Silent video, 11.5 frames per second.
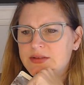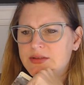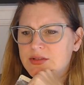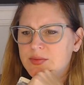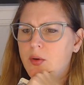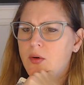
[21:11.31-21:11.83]

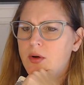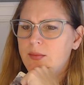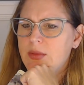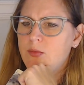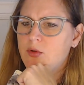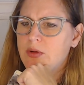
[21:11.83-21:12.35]
there's poor
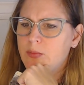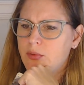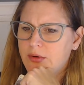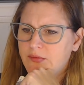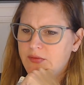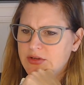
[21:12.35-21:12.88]
memory,
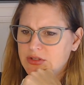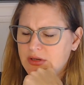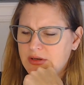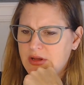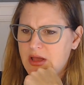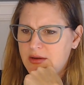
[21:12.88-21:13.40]
poor
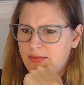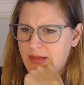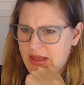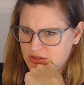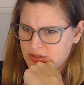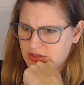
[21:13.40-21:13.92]
vision,
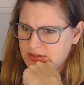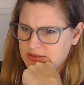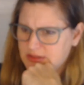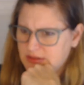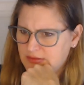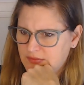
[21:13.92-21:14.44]

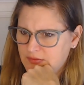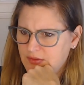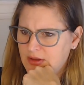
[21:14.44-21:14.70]
unimaginative.